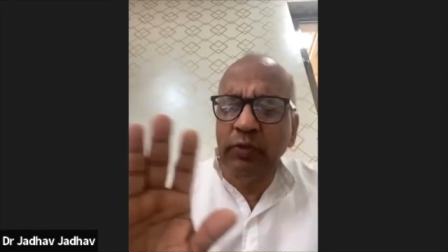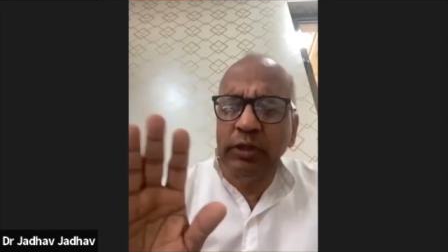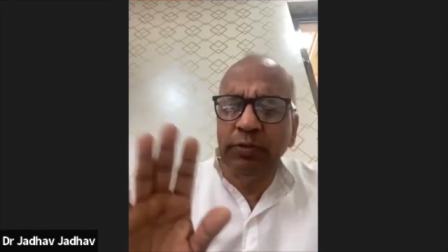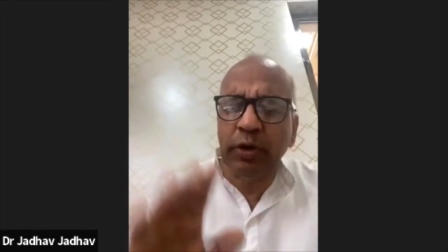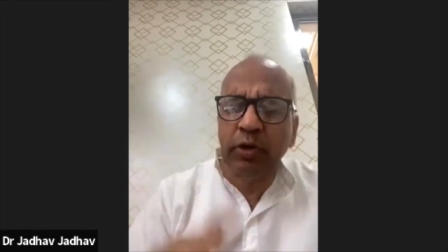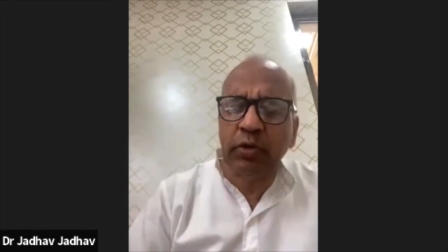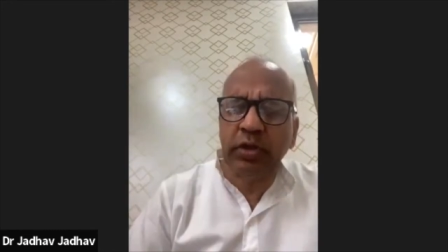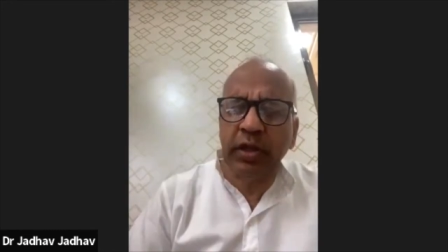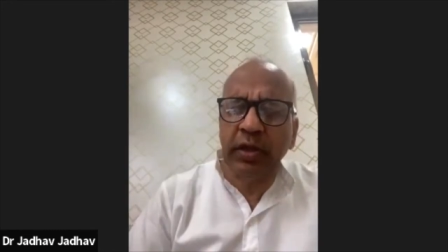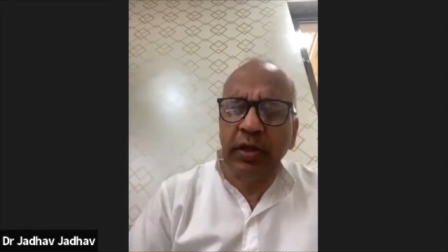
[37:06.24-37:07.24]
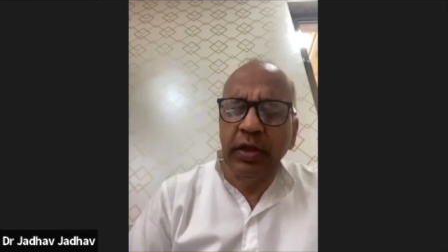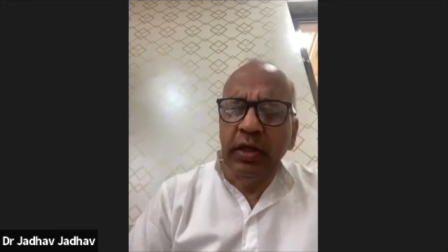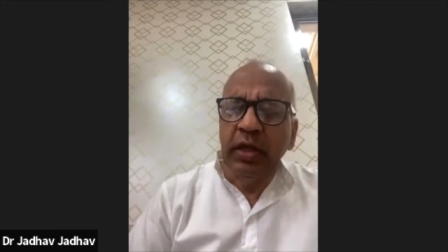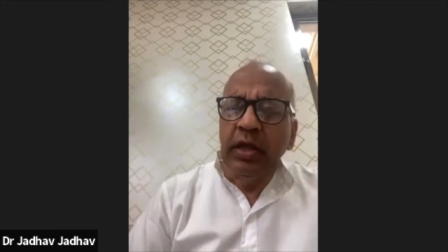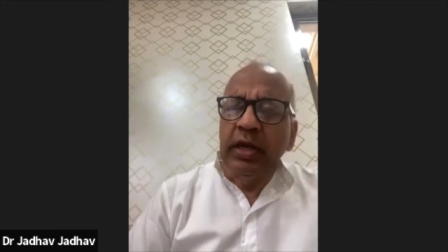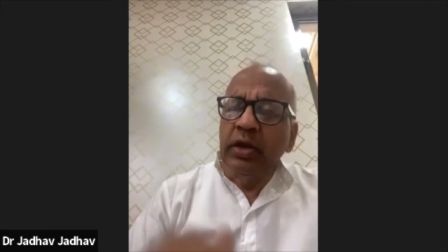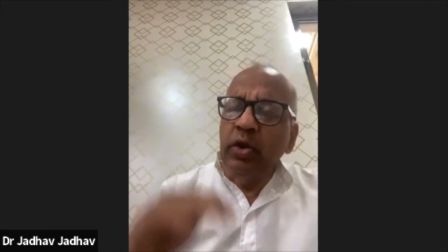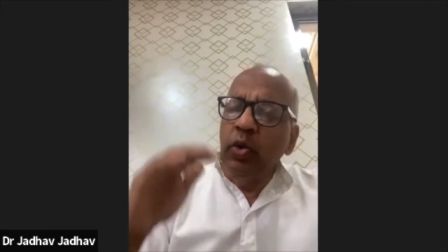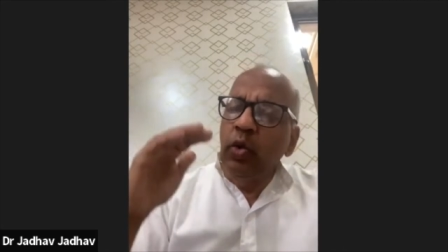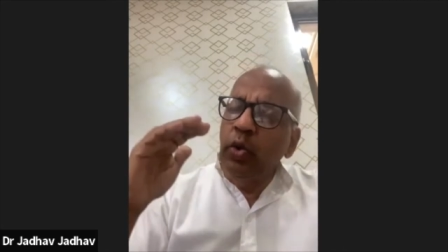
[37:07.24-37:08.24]
with Prakriti.
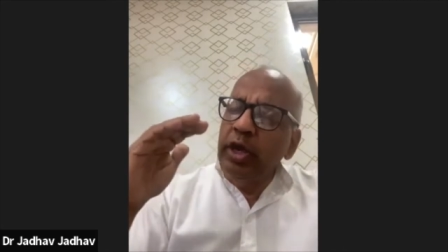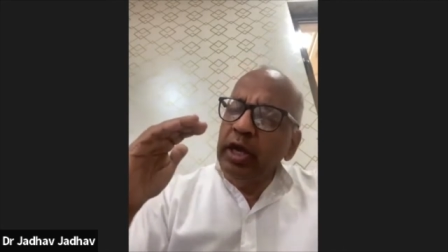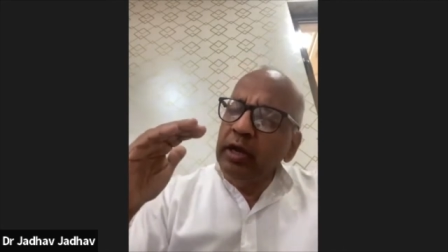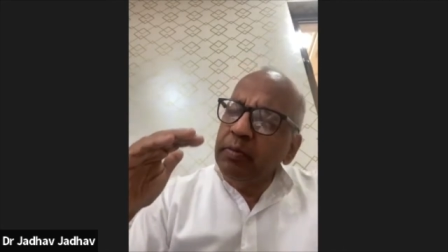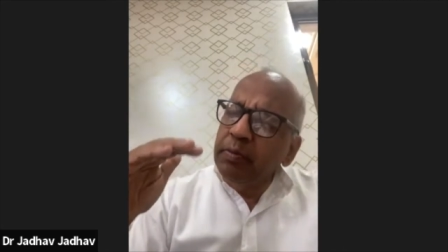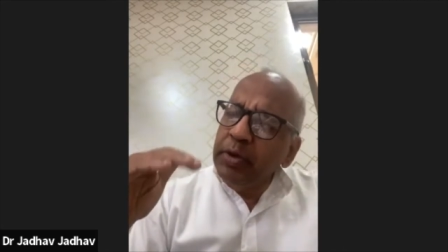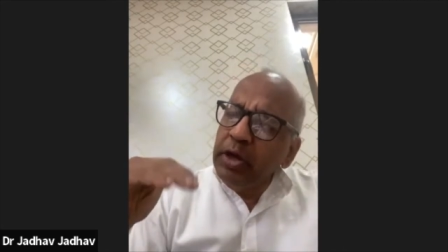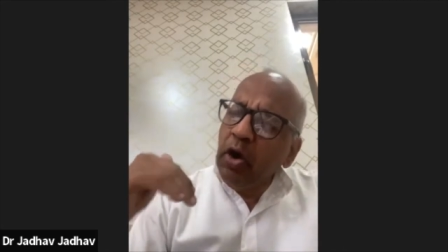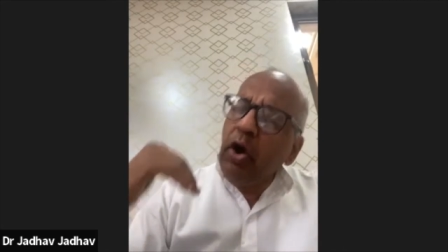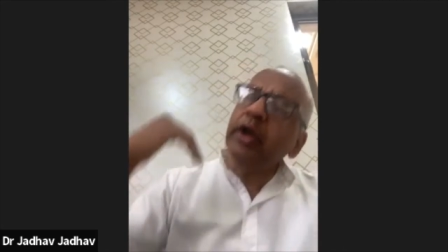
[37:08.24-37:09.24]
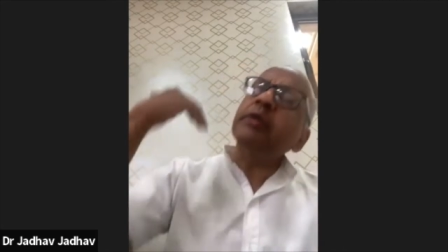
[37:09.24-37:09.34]
Going beyond